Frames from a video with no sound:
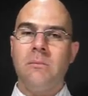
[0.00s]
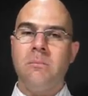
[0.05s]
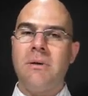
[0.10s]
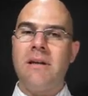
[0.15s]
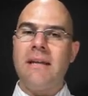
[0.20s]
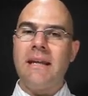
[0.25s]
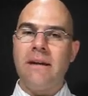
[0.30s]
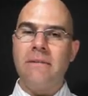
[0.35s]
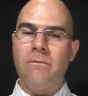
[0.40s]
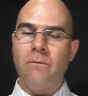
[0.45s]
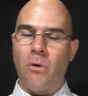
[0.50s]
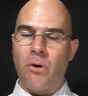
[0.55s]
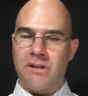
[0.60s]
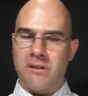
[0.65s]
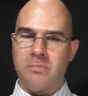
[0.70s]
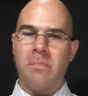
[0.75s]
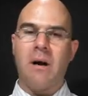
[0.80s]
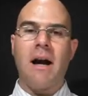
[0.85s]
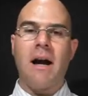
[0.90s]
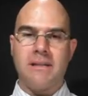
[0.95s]
been
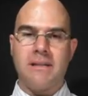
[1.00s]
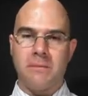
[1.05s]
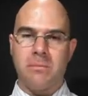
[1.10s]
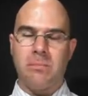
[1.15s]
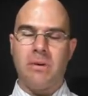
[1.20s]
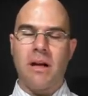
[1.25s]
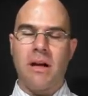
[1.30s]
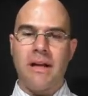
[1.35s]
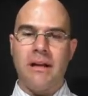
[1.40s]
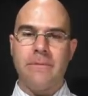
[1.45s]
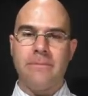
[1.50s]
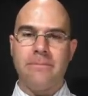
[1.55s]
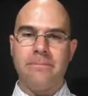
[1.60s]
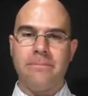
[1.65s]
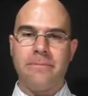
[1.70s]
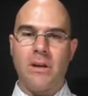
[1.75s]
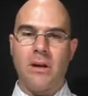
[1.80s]
invoiced by a supplier,